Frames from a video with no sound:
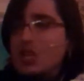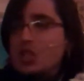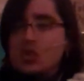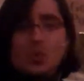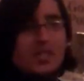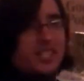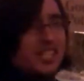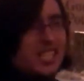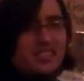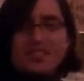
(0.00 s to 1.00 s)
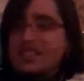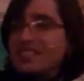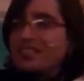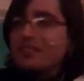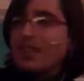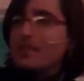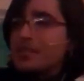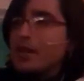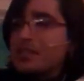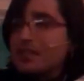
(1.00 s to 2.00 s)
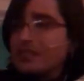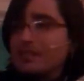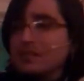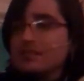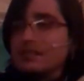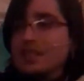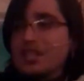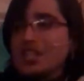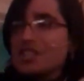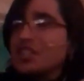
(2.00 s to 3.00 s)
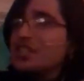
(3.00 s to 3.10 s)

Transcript: to achieve a different vibration, to